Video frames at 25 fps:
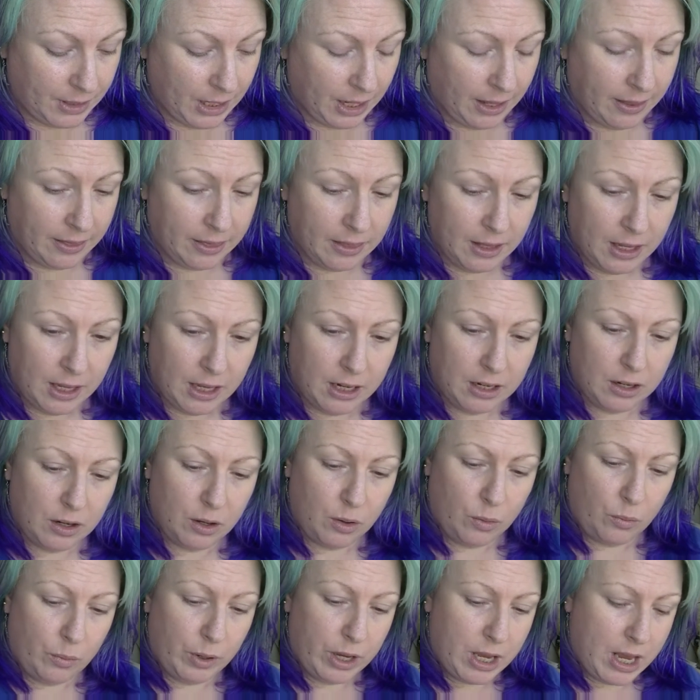Then
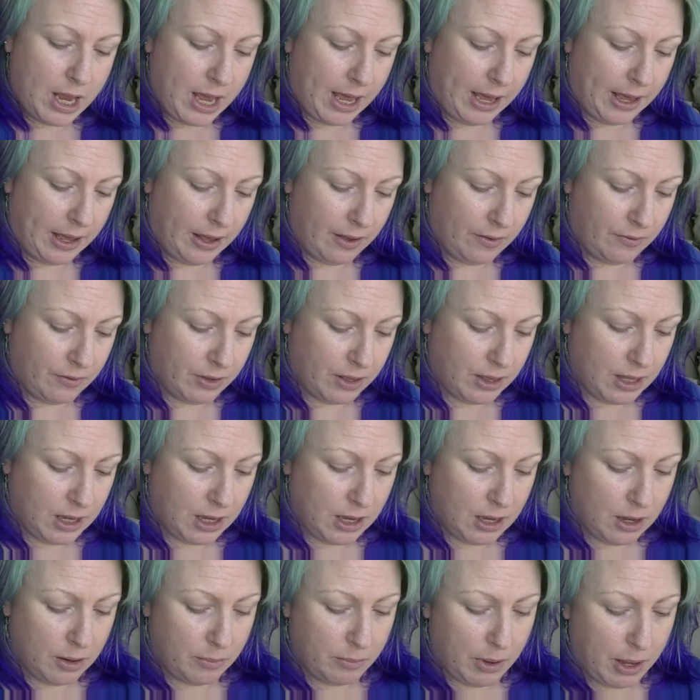we have
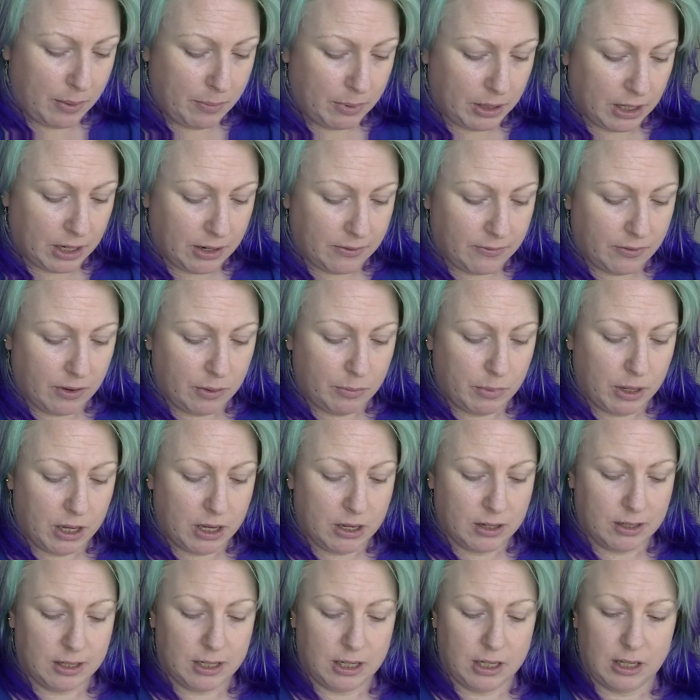the Maybelline Fit Me
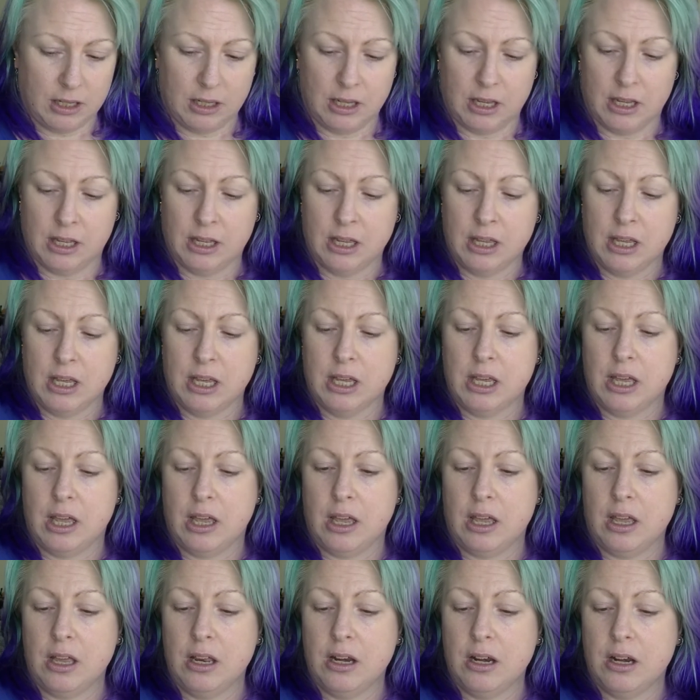Concealer
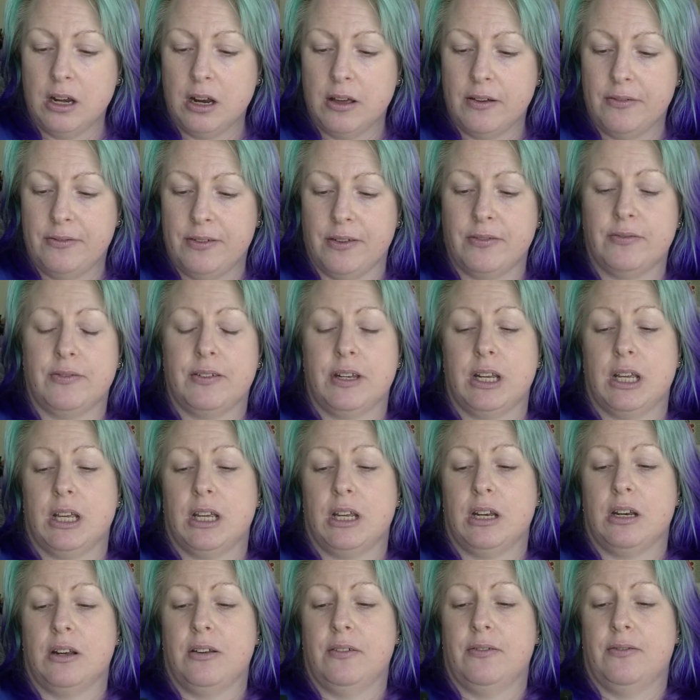in
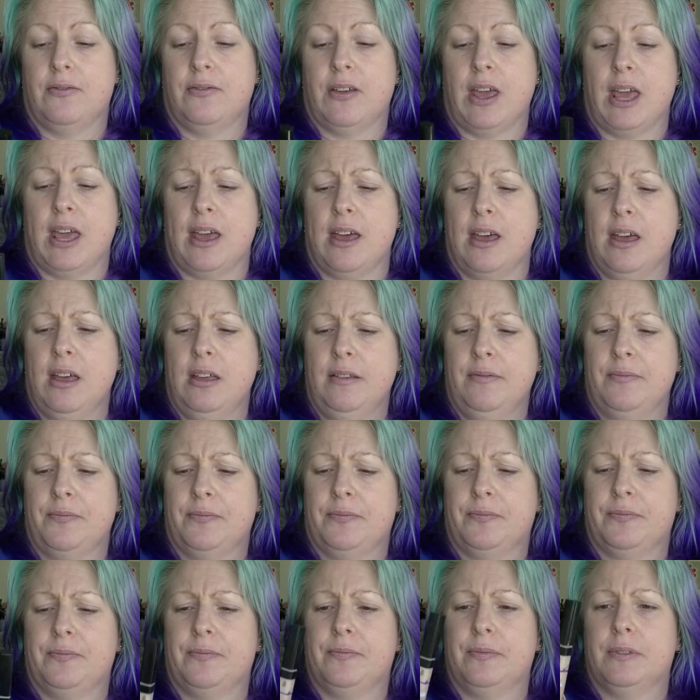15 Fair,
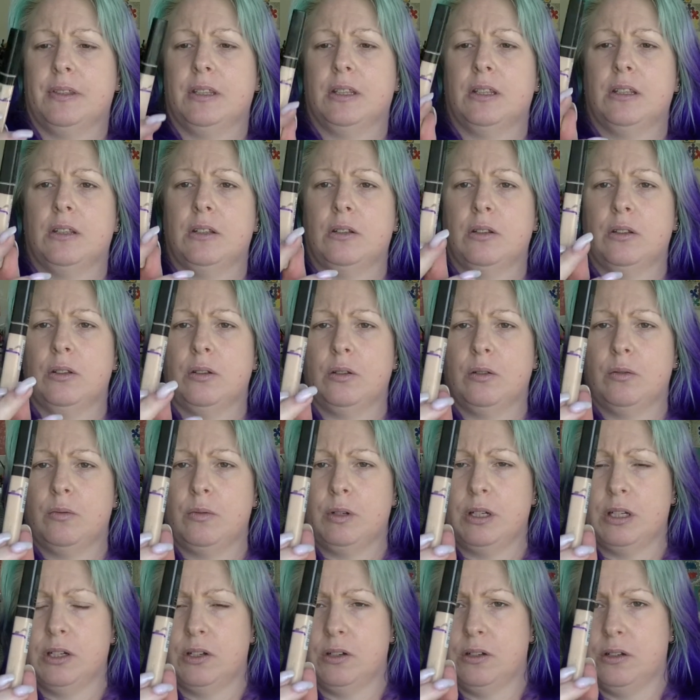
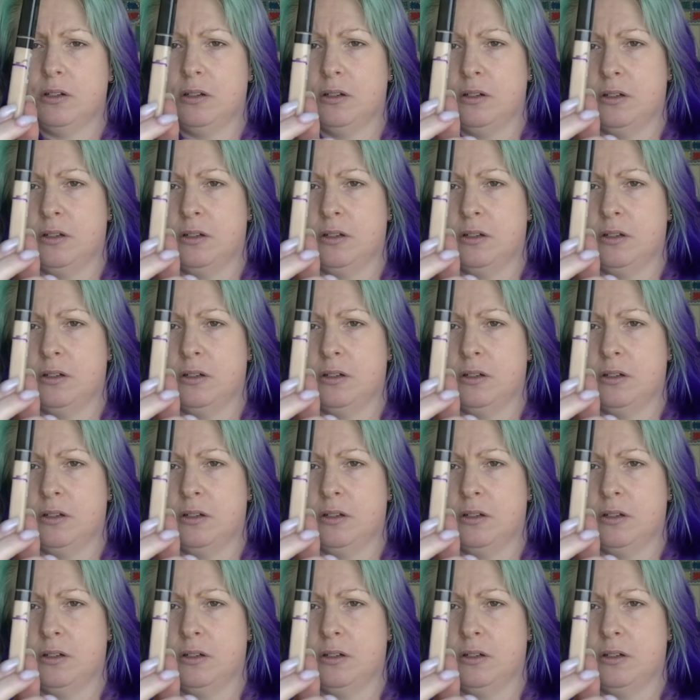which